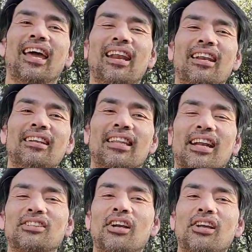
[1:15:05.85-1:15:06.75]

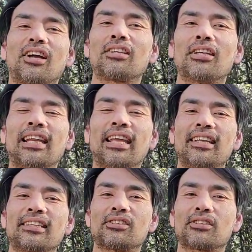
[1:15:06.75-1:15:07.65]
And then I started talking to
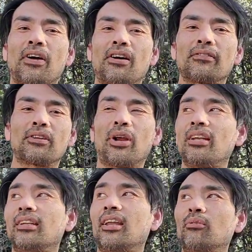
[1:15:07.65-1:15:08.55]
Elaine Dixon, who's the founder of the
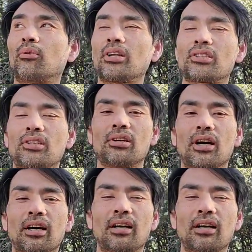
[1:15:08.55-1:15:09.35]
Great Dane Rescue.